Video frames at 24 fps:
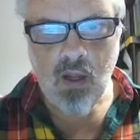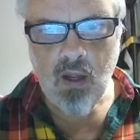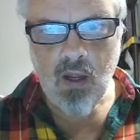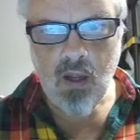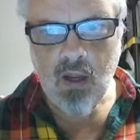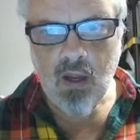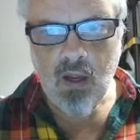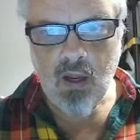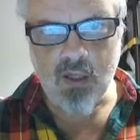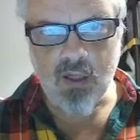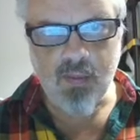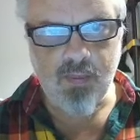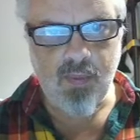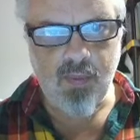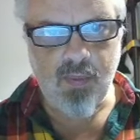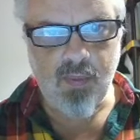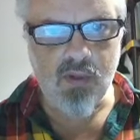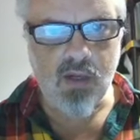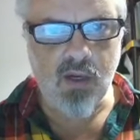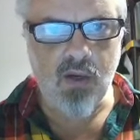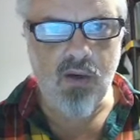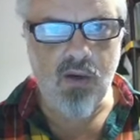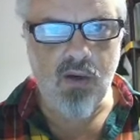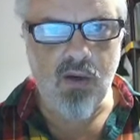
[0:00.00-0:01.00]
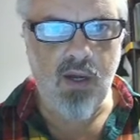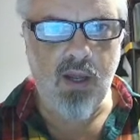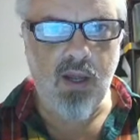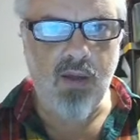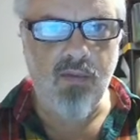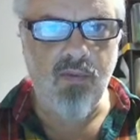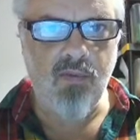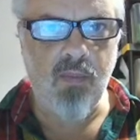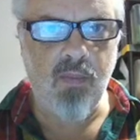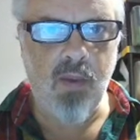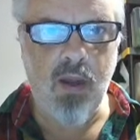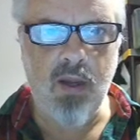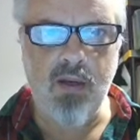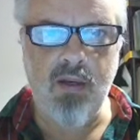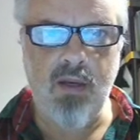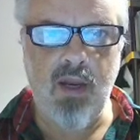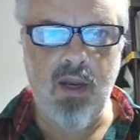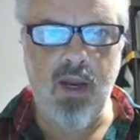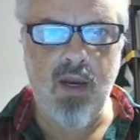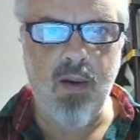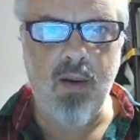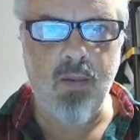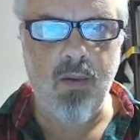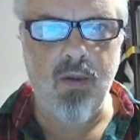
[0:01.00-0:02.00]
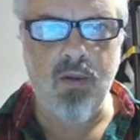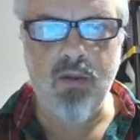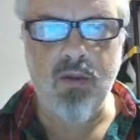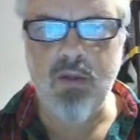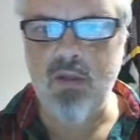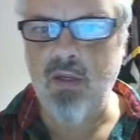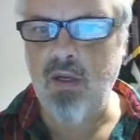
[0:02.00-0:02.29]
I suppose I could have them hunt animals.